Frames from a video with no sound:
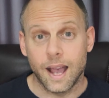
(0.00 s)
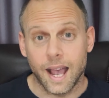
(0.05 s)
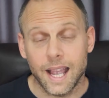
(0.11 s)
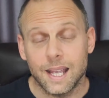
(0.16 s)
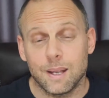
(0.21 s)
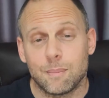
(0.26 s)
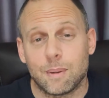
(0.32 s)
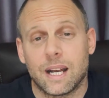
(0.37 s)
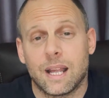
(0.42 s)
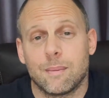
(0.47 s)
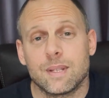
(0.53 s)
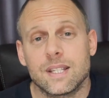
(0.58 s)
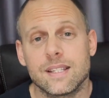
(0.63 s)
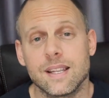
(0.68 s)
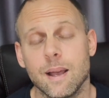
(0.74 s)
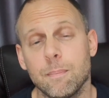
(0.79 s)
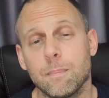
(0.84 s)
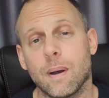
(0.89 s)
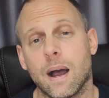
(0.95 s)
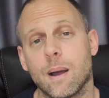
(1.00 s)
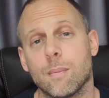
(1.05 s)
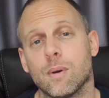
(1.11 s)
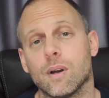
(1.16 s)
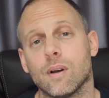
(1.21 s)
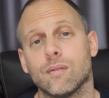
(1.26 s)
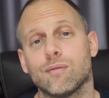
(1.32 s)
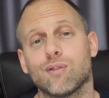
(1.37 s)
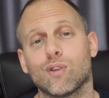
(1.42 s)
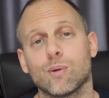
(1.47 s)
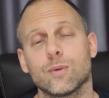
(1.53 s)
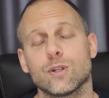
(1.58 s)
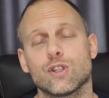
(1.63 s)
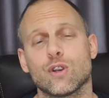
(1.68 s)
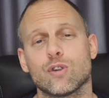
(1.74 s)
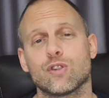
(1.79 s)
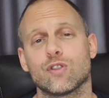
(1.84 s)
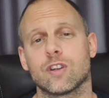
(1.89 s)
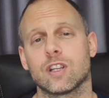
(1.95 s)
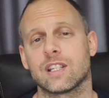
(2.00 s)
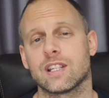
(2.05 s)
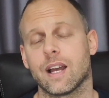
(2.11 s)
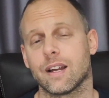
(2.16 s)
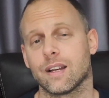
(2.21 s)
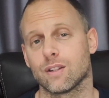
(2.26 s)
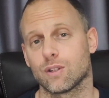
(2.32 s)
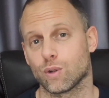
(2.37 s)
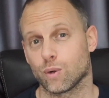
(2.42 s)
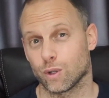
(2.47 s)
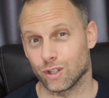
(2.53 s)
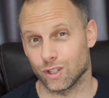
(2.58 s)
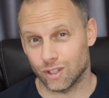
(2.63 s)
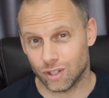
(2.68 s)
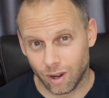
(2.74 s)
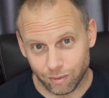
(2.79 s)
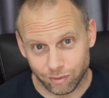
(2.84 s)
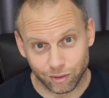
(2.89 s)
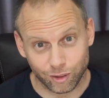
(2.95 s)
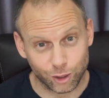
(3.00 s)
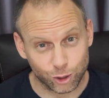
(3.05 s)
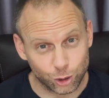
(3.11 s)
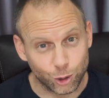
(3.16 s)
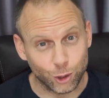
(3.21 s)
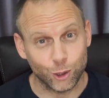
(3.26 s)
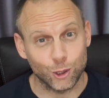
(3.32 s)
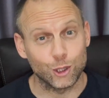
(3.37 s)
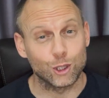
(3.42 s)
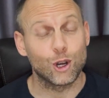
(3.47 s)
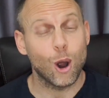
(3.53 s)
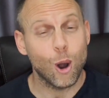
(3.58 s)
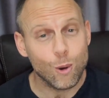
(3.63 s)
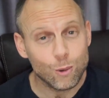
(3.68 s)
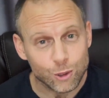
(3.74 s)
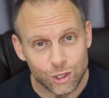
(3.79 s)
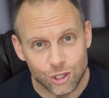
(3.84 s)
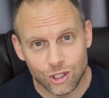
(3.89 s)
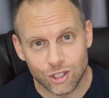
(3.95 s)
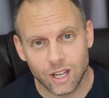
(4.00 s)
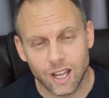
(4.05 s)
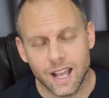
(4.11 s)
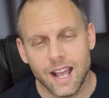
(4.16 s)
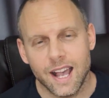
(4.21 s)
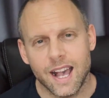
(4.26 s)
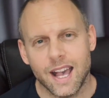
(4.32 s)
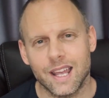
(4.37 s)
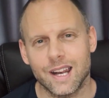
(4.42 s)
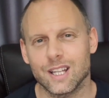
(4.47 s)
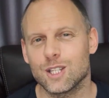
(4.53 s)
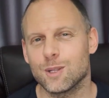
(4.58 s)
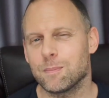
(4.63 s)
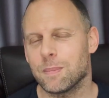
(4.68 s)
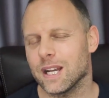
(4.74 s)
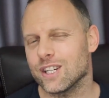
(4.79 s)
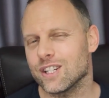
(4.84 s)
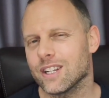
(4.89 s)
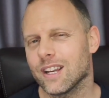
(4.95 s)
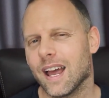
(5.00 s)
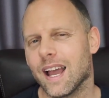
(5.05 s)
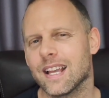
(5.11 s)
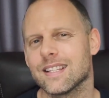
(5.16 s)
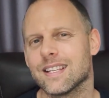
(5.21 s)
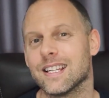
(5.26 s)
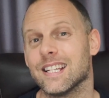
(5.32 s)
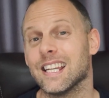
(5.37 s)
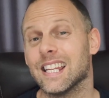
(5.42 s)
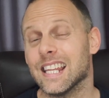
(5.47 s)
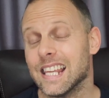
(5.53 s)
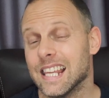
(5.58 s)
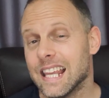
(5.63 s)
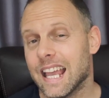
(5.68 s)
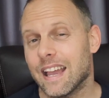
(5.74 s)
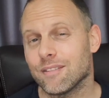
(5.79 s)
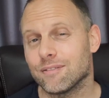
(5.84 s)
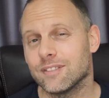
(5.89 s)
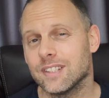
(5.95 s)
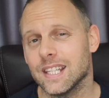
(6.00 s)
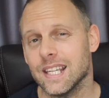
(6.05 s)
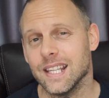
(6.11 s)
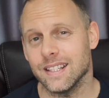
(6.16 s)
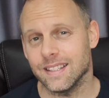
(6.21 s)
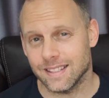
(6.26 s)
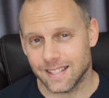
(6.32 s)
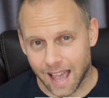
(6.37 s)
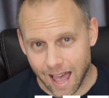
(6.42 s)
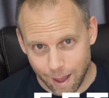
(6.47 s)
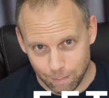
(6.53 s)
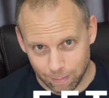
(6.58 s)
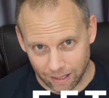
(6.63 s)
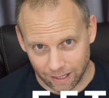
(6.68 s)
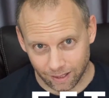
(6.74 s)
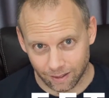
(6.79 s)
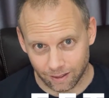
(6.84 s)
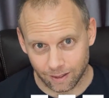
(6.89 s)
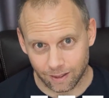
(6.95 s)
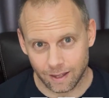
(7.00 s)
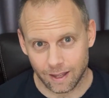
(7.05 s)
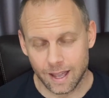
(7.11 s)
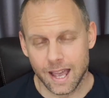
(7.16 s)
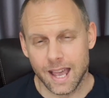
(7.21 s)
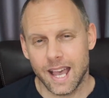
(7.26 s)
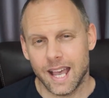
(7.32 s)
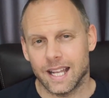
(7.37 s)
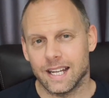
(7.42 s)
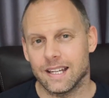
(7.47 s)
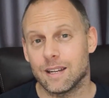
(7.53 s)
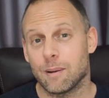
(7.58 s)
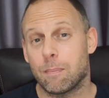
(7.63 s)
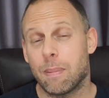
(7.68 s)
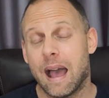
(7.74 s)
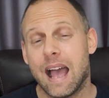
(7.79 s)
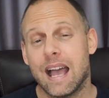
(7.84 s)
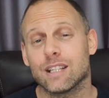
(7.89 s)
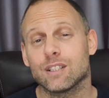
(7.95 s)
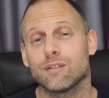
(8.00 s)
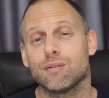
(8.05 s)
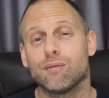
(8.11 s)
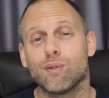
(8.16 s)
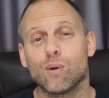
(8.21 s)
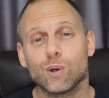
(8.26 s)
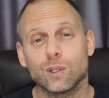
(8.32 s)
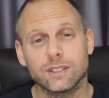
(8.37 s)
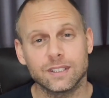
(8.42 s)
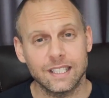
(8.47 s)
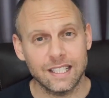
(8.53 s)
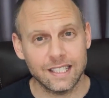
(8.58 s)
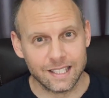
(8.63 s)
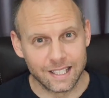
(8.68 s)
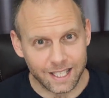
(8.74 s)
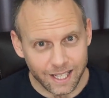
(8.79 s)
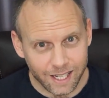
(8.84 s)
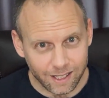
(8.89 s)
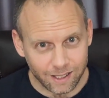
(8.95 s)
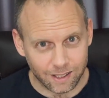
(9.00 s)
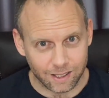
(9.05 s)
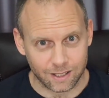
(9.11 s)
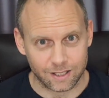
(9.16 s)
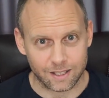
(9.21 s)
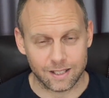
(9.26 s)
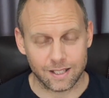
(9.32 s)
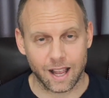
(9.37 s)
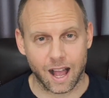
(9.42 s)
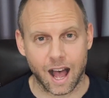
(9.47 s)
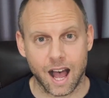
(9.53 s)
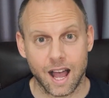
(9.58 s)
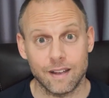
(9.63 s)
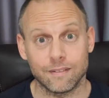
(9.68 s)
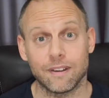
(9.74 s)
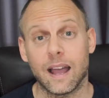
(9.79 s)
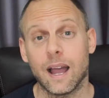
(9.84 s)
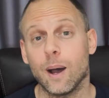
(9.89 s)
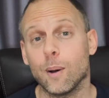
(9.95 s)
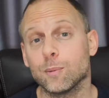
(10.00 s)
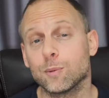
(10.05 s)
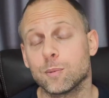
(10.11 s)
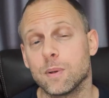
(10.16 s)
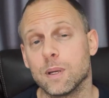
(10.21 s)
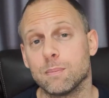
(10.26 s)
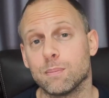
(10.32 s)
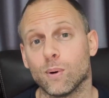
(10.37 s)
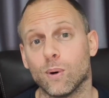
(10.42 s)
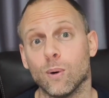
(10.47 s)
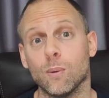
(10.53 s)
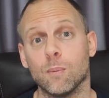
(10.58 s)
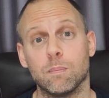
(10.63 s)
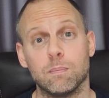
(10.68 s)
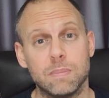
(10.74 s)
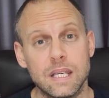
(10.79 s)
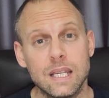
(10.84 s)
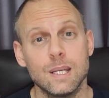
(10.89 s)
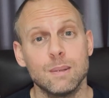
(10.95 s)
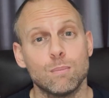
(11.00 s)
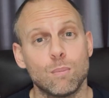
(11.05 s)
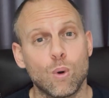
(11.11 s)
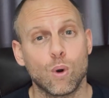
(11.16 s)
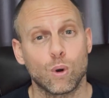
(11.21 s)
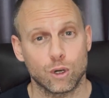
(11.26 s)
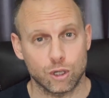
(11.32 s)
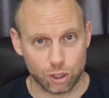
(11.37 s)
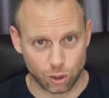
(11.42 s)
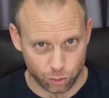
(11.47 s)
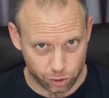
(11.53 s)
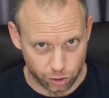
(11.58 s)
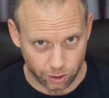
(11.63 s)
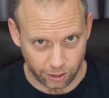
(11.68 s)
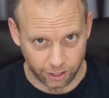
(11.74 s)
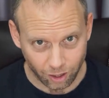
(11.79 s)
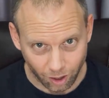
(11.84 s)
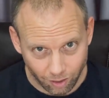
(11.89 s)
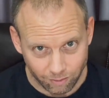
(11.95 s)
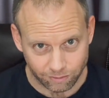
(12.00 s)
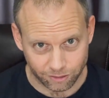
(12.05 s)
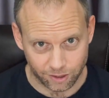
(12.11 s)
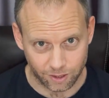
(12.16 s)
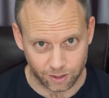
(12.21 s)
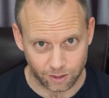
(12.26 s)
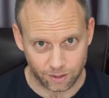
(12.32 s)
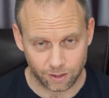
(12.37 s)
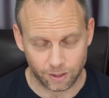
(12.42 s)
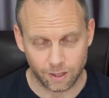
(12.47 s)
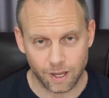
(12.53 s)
Hey, my name is Sepp. I'm a former social anxiety disorder sufferer turned coach, and I specialize in EFT tapping. And in the past 14 years, I've helped people be more socially confident.